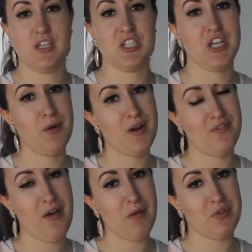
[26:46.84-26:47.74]
share what
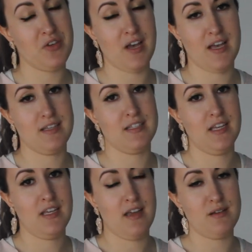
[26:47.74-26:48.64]
I find with you guys
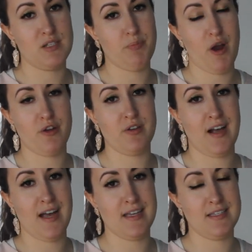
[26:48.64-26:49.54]
and inspire you
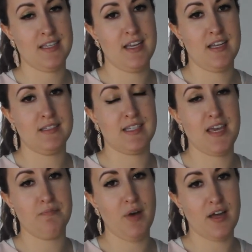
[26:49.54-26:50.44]
guys to
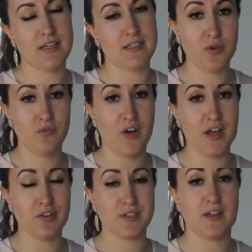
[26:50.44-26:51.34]
keep modest. If you
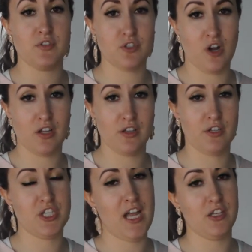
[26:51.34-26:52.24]
find yourself struggling
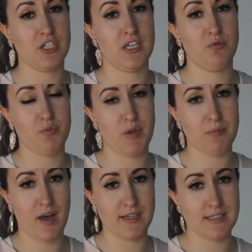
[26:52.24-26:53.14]
or challenging with being
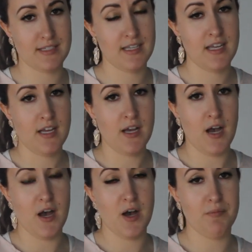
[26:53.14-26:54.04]
modest,
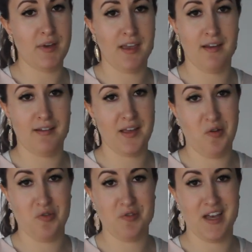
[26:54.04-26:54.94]
um, again, I
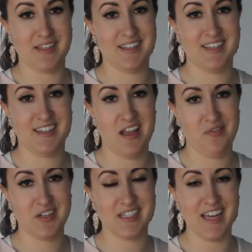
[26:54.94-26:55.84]
go through that
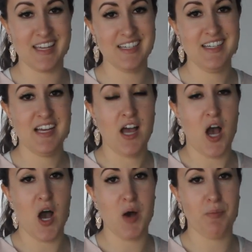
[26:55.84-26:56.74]
every day,
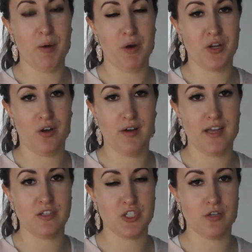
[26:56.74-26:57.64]
uh, but I want to go
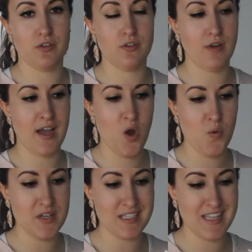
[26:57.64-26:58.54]
ahead and show you. I
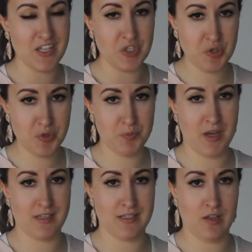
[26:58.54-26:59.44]
always stay true to
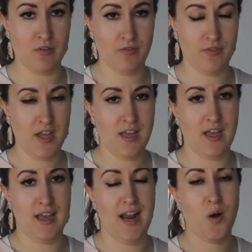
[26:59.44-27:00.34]
myself
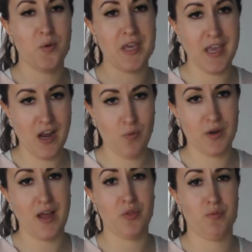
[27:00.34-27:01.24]
and I don't care
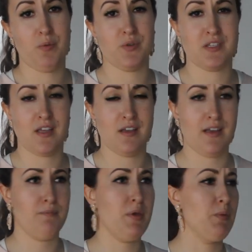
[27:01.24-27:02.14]
what other people say.
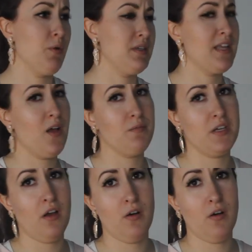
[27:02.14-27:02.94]
And people always tell me,